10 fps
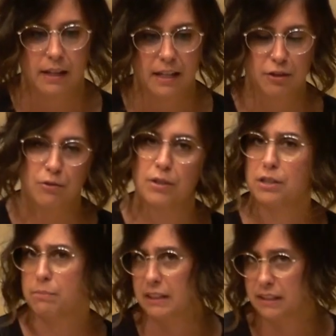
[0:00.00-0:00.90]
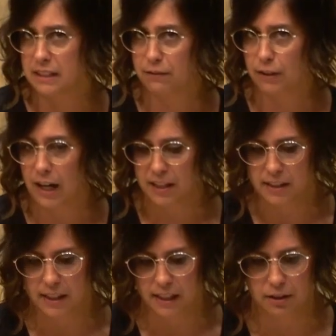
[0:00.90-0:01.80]
and they're going to be listening for
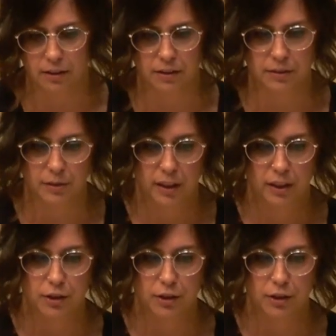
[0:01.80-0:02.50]
accidentals.